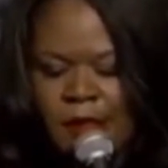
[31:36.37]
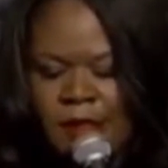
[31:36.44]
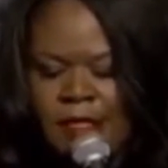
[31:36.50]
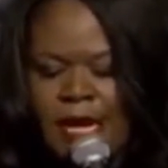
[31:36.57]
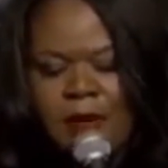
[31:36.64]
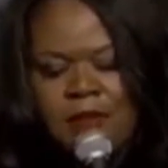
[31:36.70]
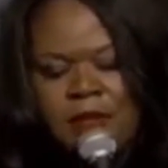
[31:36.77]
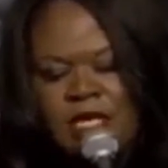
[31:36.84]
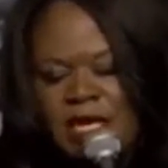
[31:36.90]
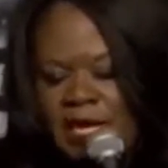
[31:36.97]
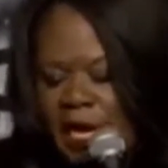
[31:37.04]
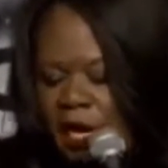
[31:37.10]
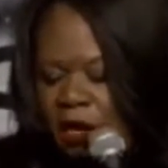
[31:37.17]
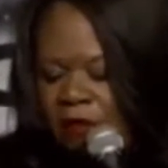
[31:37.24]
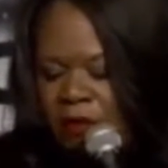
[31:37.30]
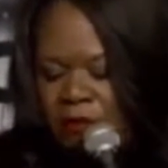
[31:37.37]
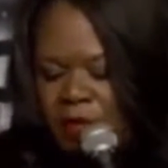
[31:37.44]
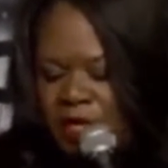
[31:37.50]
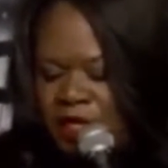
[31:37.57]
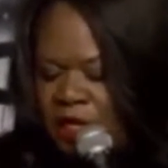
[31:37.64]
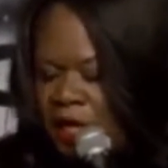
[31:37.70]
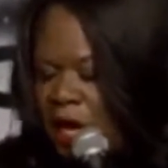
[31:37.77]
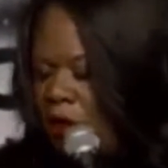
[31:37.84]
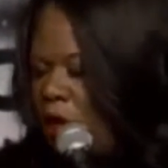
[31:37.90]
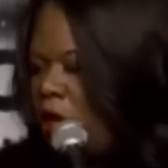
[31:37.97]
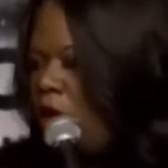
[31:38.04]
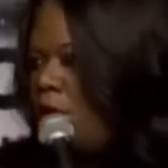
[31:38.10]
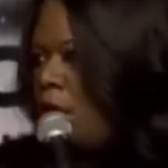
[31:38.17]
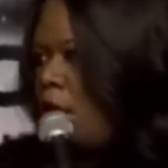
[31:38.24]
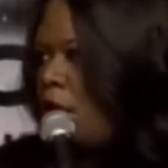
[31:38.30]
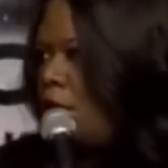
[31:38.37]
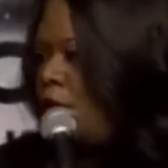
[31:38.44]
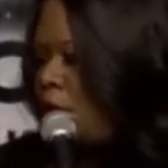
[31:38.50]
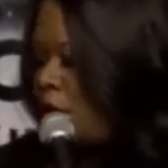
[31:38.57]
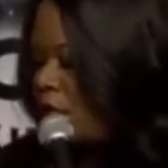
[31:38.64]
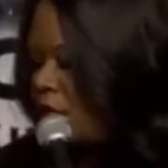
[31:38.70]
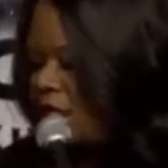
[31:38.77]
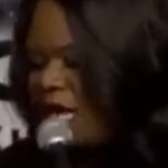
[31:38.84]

He's not a midget. I can't call him a midget. I don't want to call him a little person.